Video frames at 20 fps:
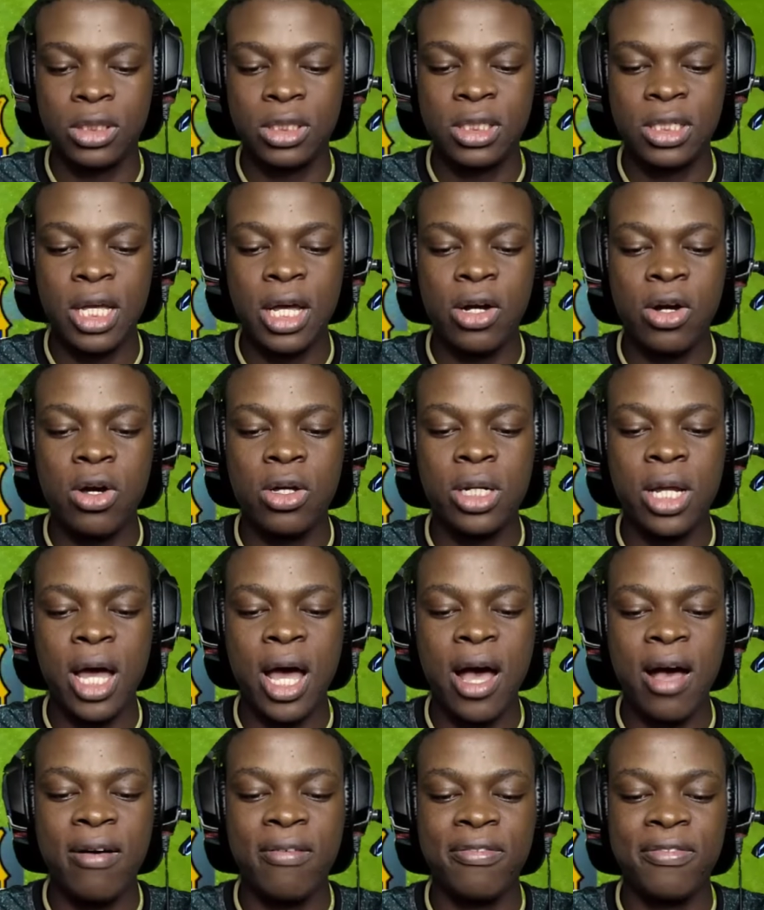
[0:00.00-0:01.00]
Second
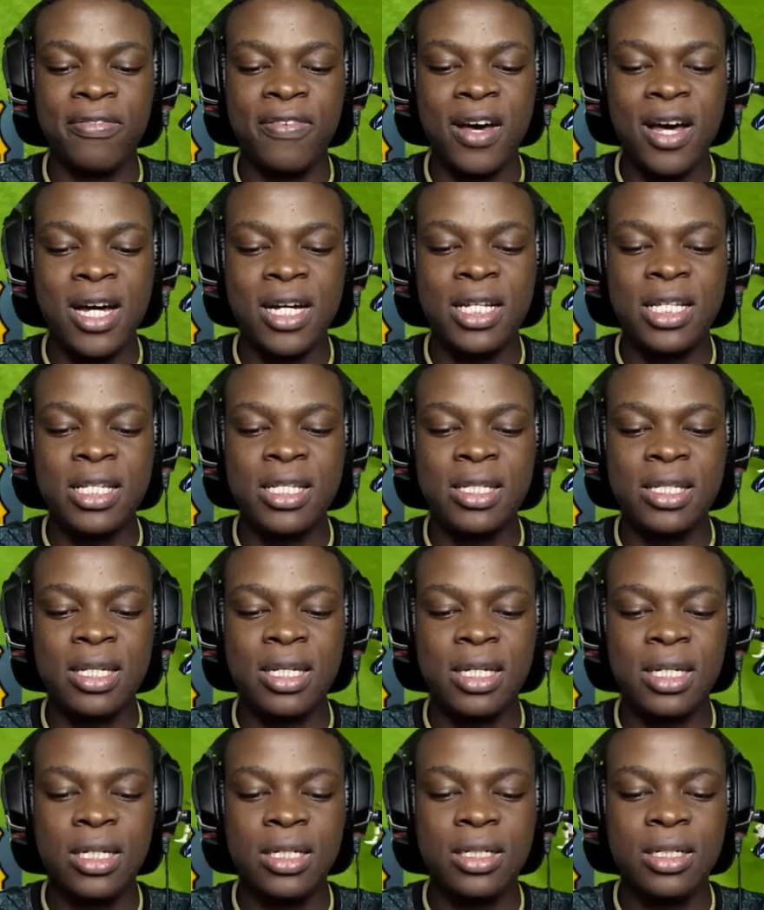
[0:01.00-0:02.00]
half, Hardy
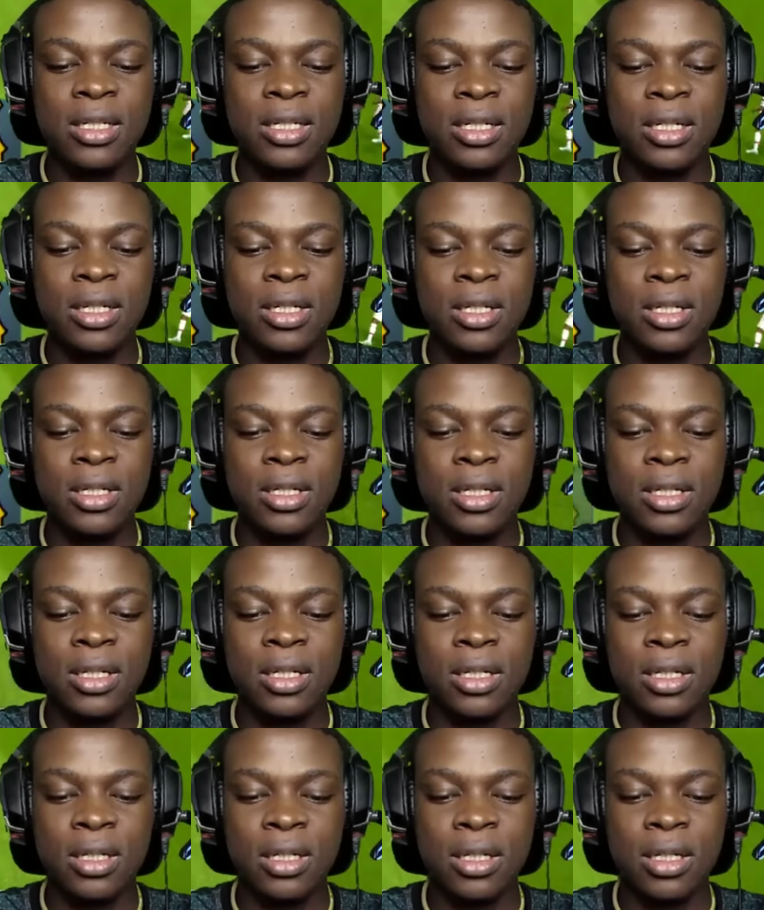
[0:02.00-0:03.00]
in.
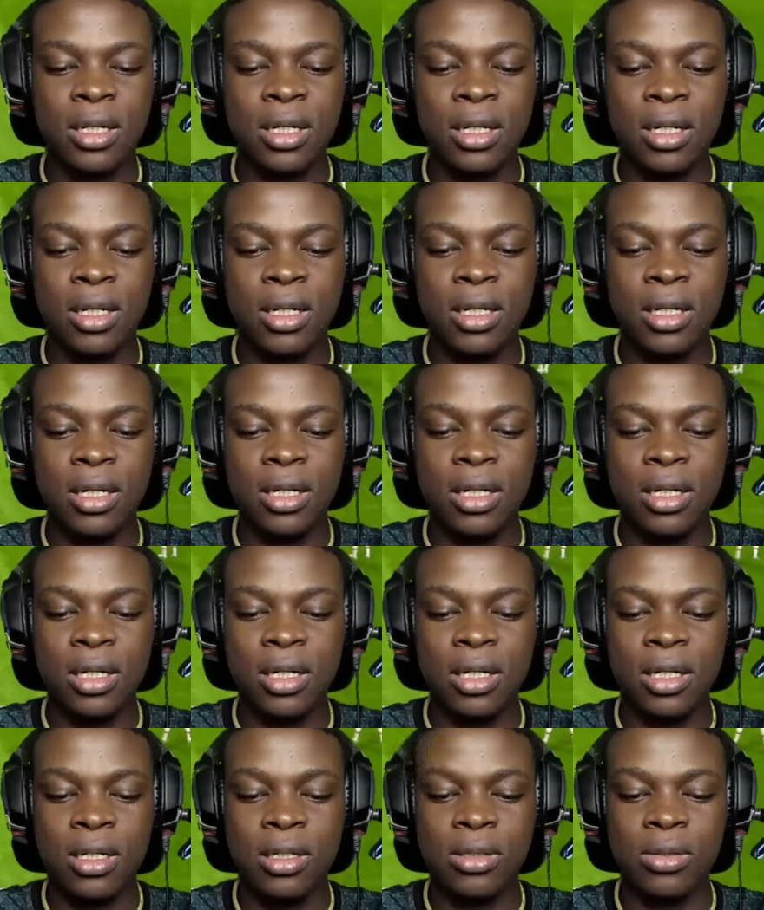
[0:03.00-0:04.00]

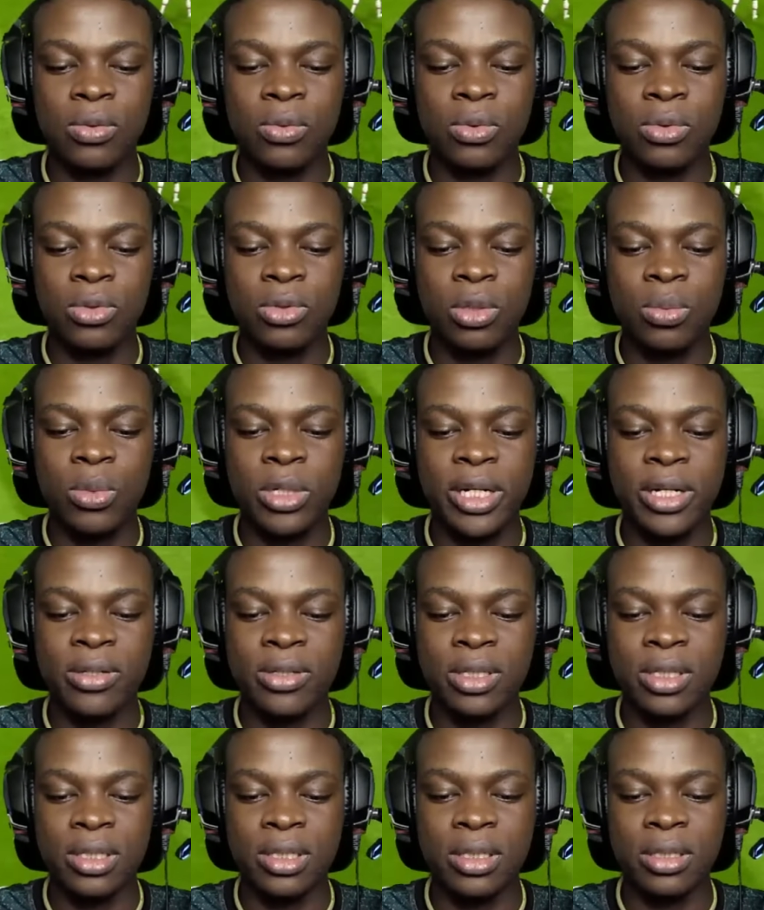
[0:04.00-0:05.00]
Uh, someone
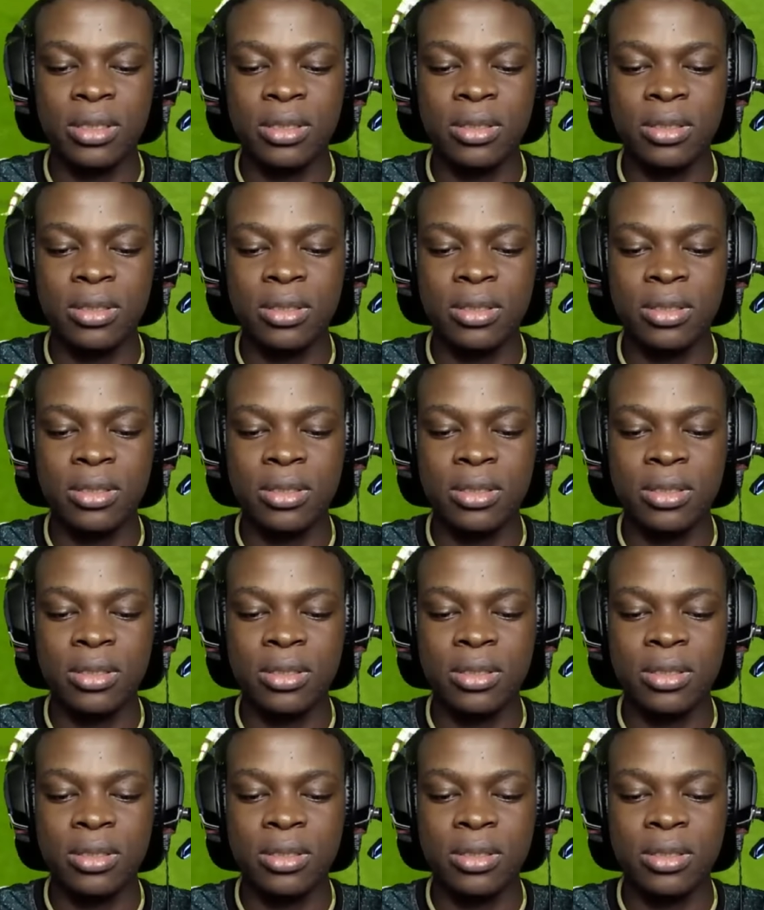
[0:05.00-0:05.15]
else is in.